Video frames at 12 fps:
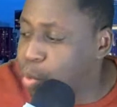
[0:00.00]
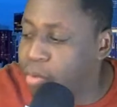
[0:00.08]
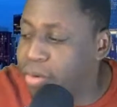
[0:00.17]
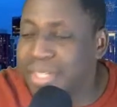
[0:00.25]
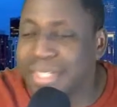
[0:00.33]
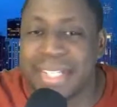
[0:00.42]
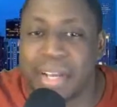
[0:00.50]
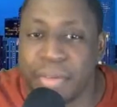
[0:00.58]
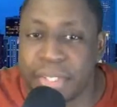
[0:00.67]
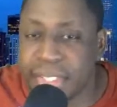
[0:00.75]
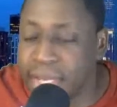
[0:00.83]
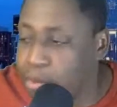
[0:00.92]
over the seven
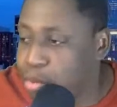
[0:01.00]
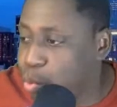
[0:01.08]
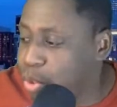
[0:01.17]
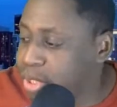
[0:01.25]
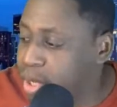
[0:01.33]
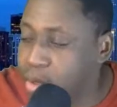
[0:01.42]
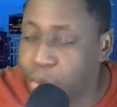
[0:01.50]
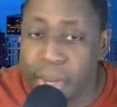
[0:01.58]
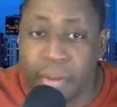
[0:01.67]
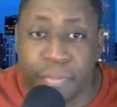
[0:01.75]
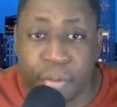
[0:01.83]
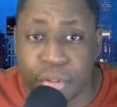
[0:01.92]
steps. We talked
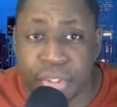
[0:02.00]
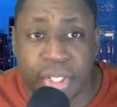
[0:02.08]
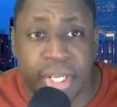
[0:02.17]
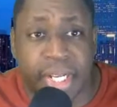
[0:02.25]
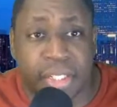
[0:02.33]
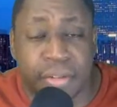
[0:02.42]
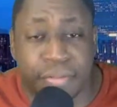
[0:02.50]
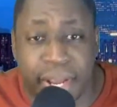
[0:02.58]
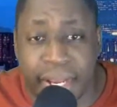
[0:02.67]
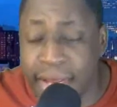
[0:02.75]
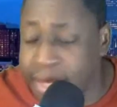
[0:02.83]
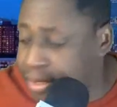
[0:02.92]
about first looking at your
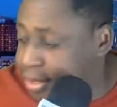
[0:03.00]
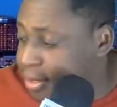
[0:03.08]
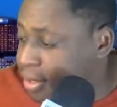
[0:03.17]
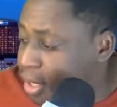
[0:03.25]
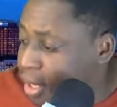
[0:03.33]
finances.